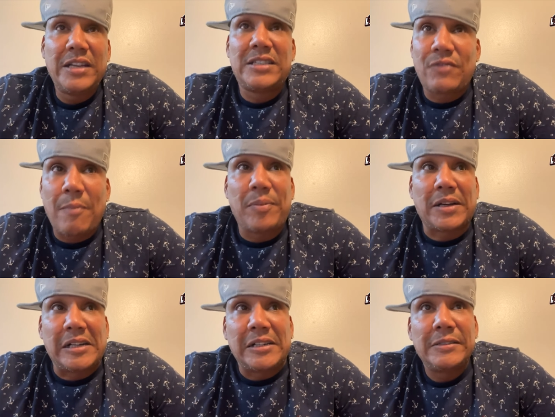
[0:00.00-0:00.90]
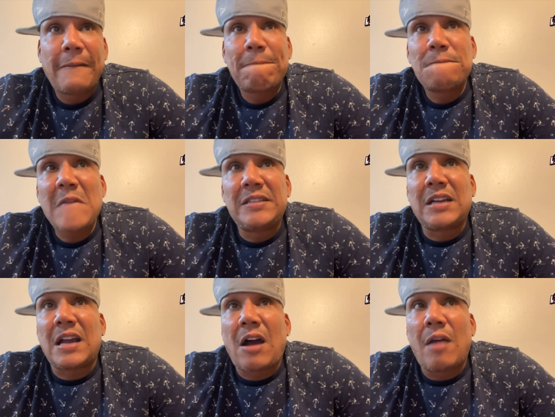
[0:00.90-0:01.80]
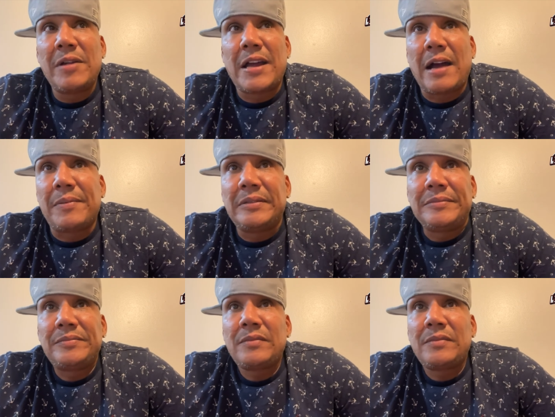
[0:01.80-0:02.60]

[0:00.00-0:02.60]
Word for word: He's a replica. He's a carbon copy.